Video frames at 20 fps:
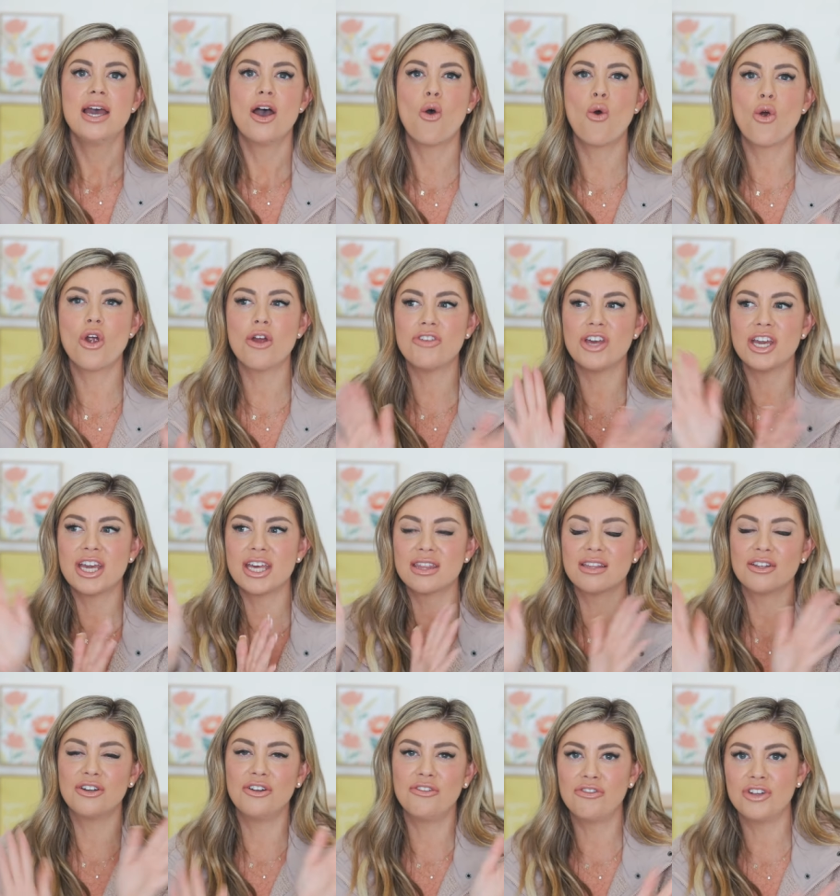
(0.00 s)
or if they get
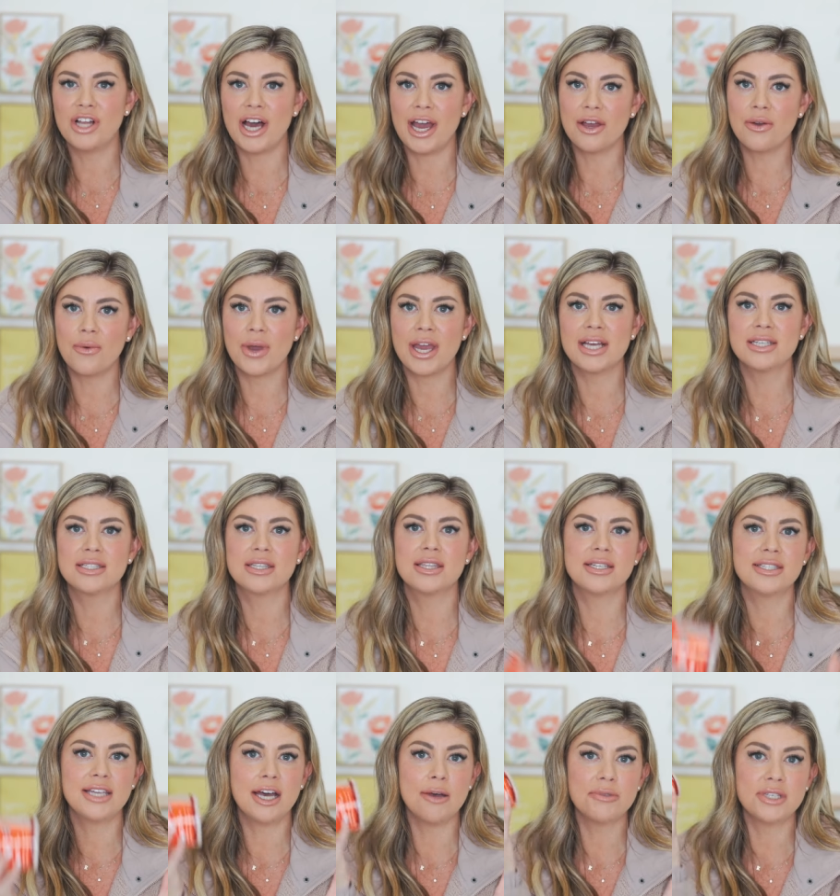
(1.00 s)
the little flyaways,
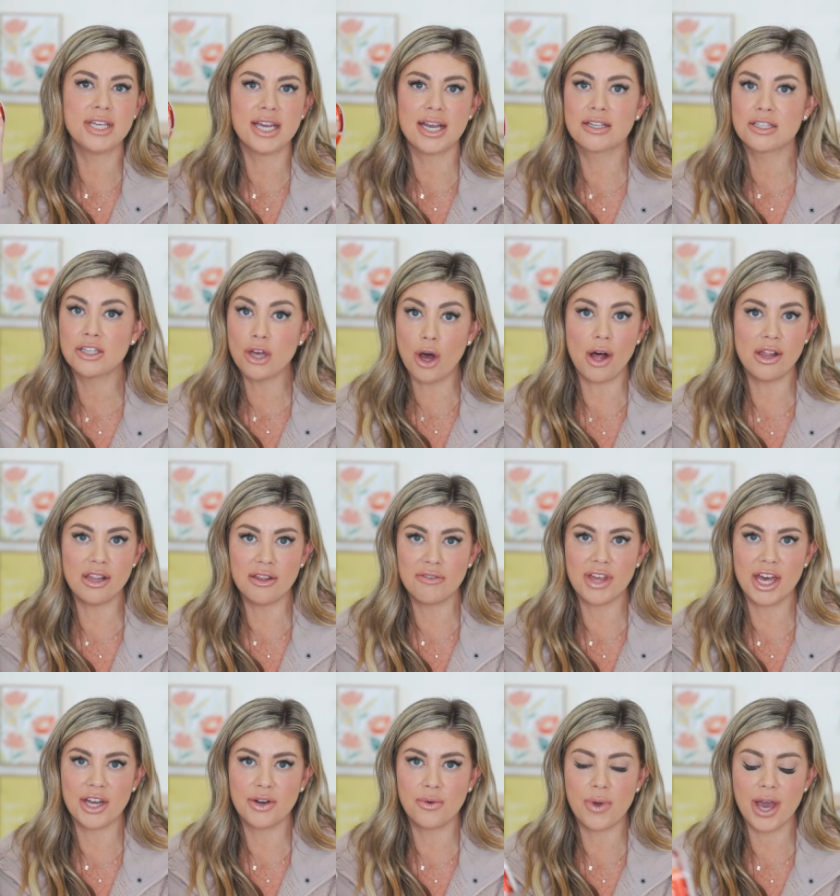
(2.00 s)
this helps takes all of
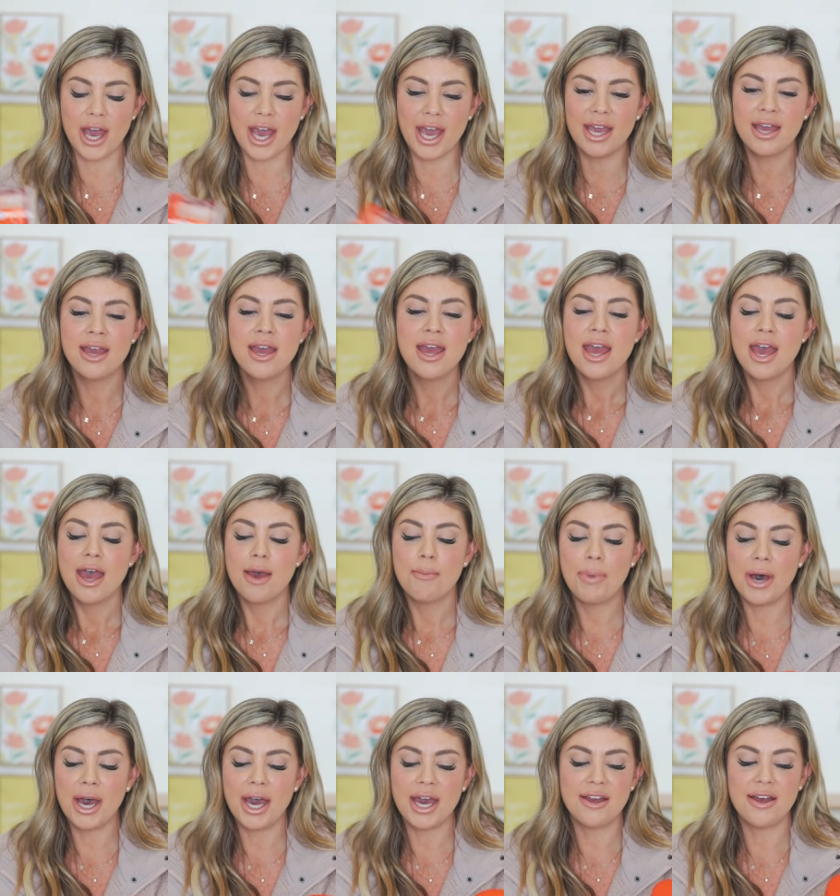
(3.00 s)
that away.
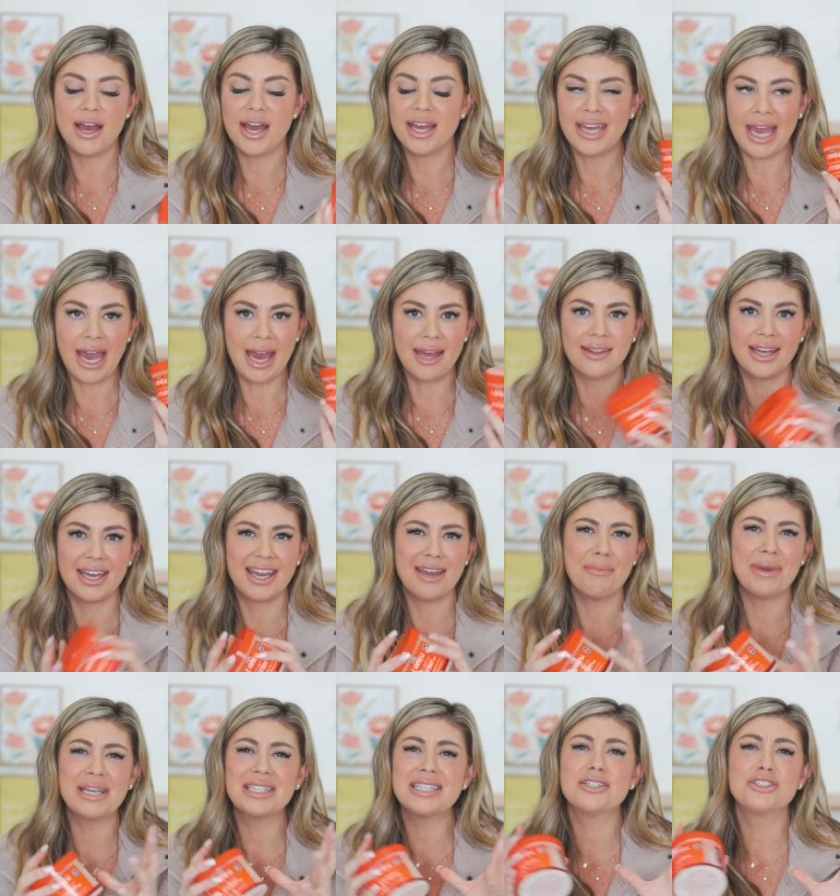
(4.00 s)
But again, like
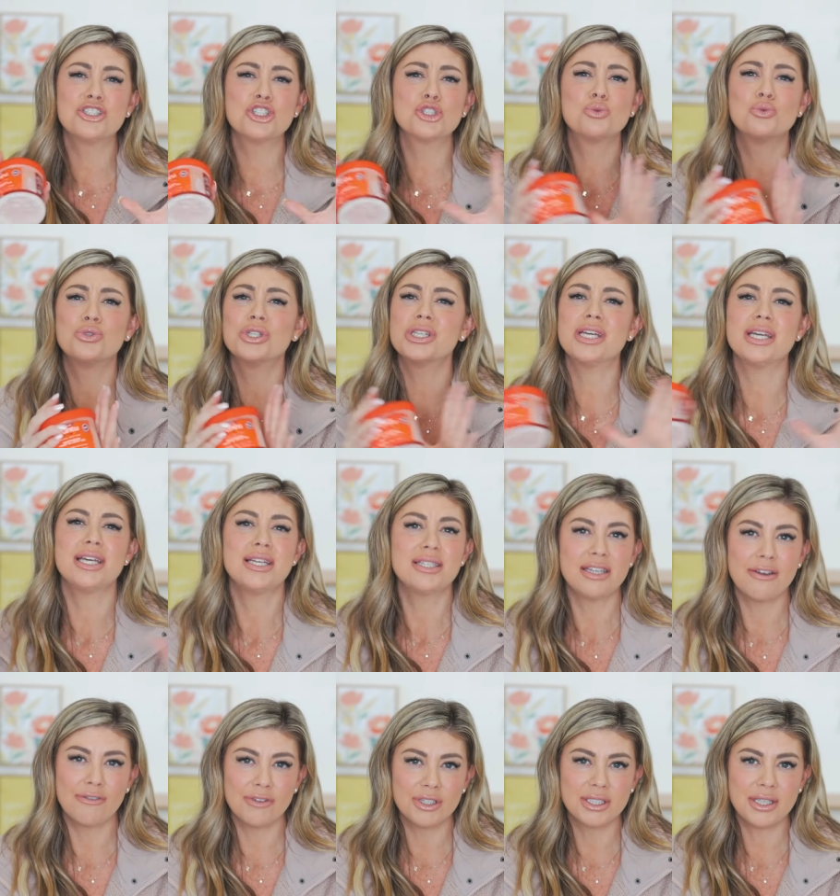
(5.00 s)
it makes it just really
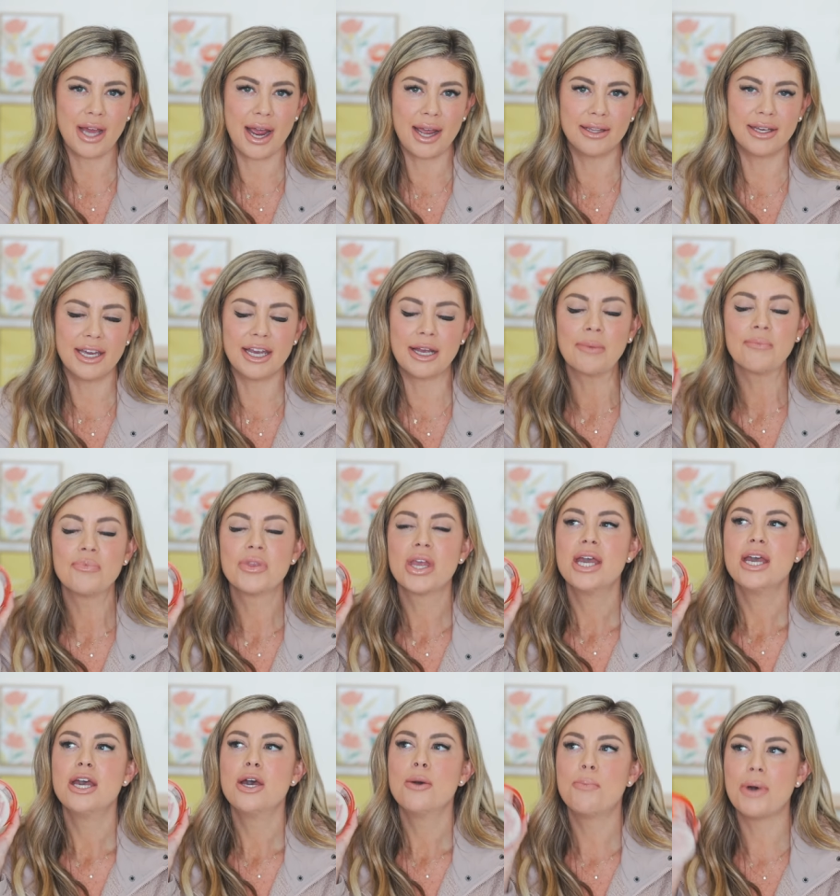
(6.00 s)
easy for styling.
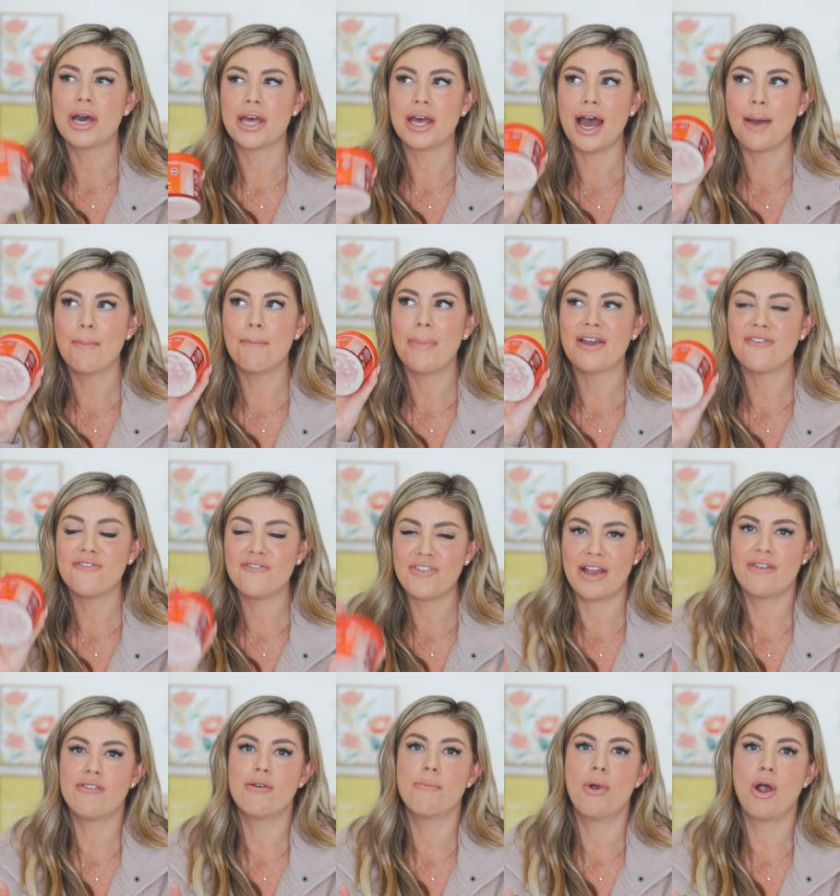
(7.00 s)
But my
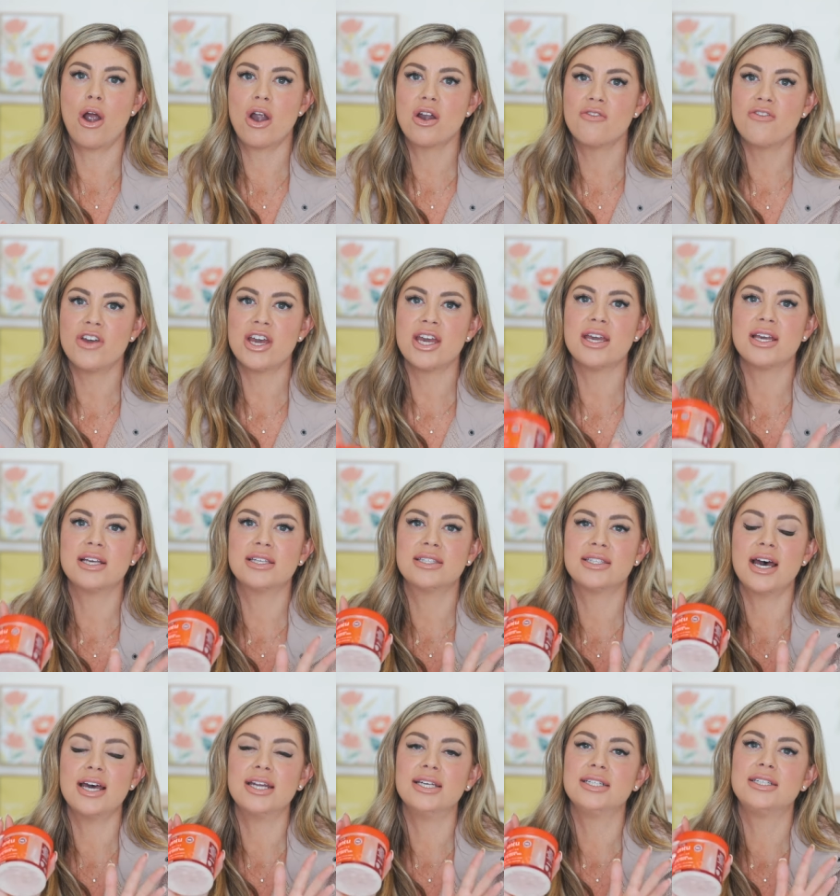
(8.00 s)
favorite part of it is
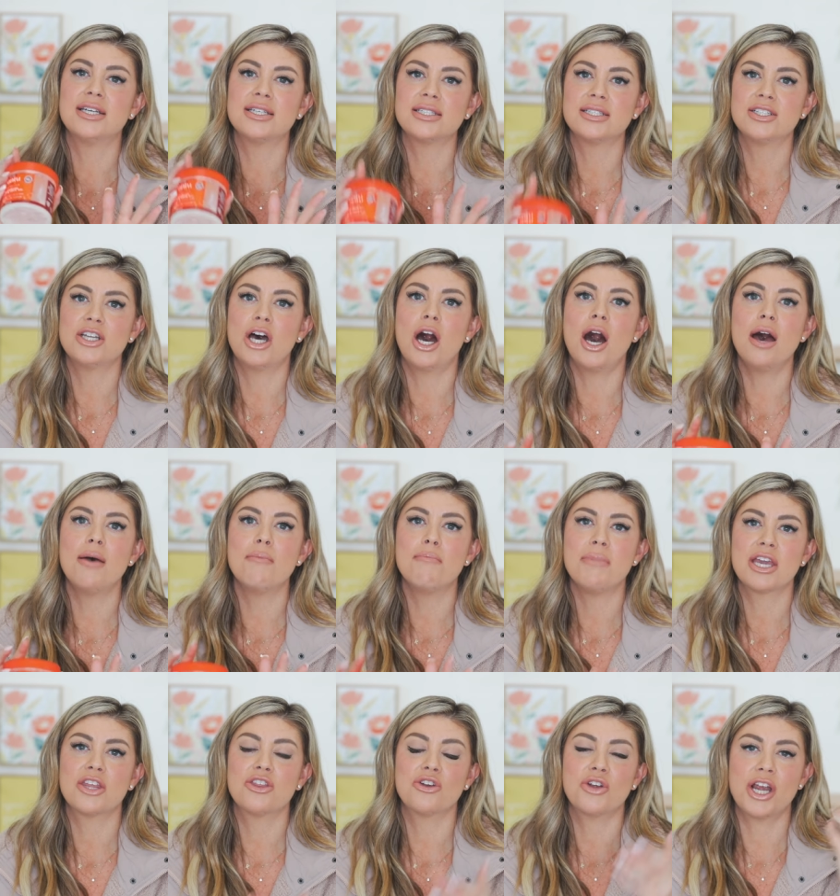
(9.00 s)
that it does not
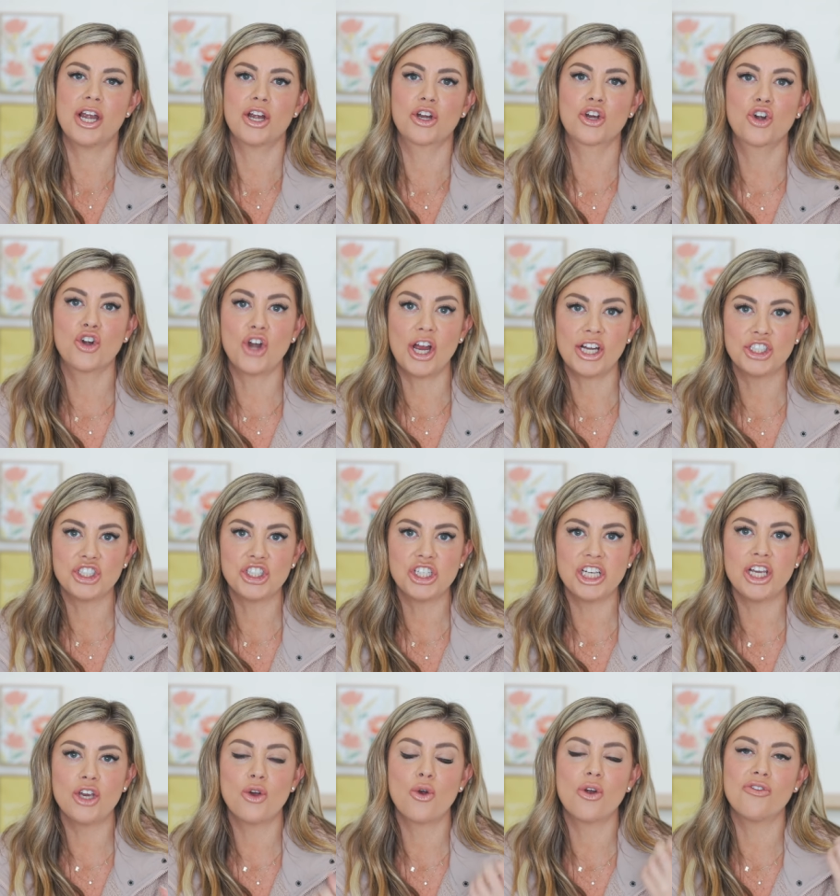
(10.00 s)
make their hair
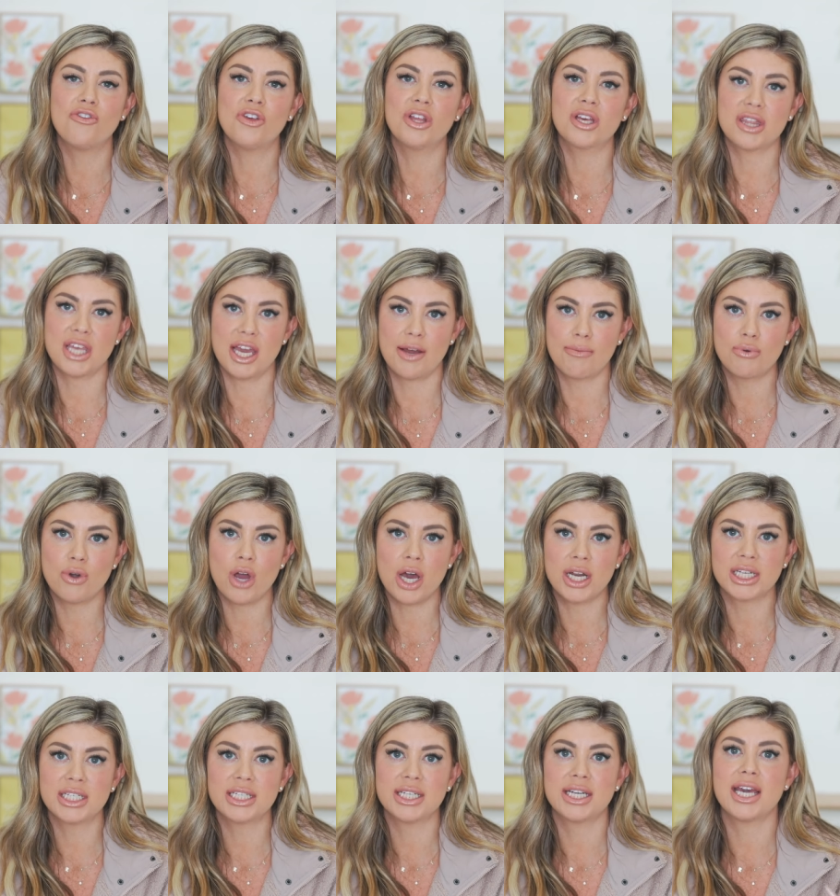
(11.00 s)
crunchy or feel like they have
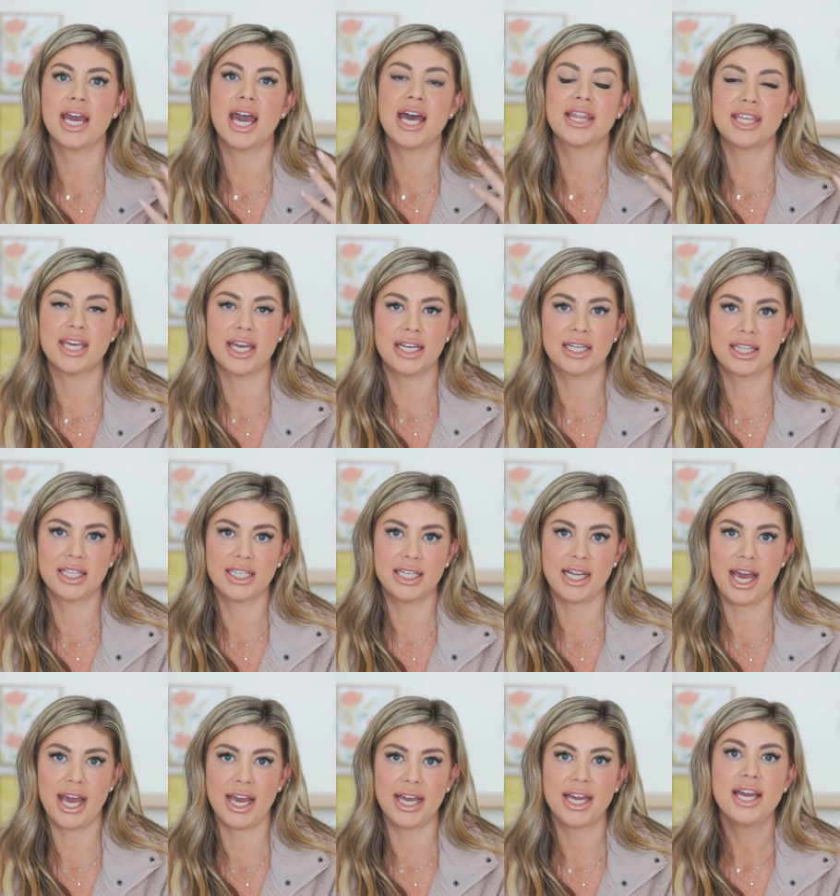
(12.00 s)
product in it at the end of the
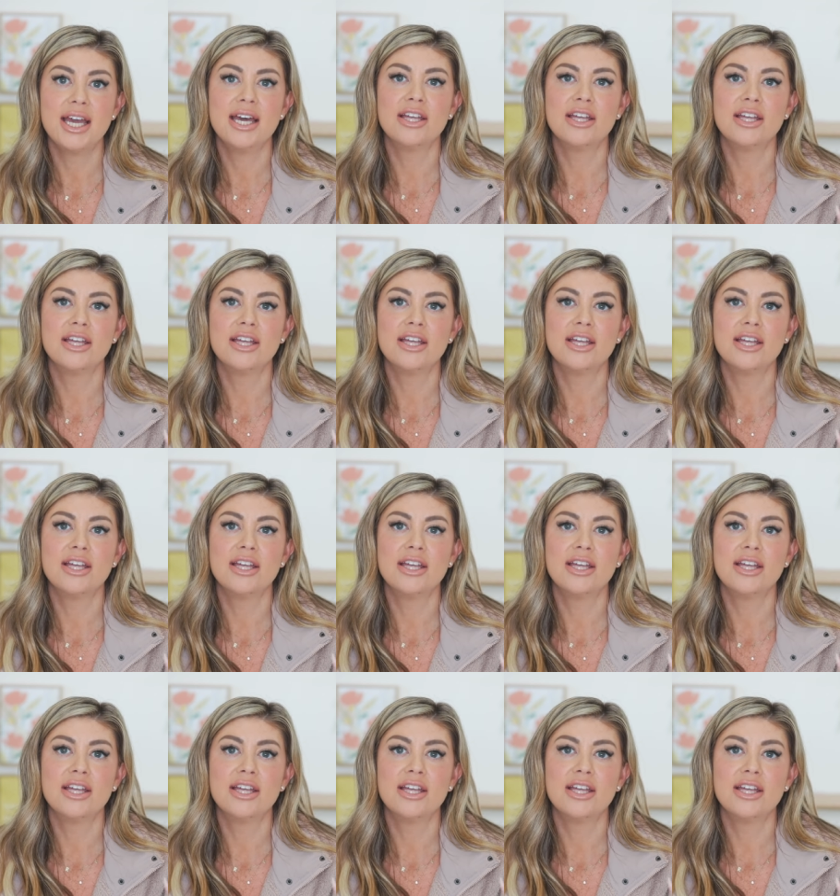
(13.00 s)
day.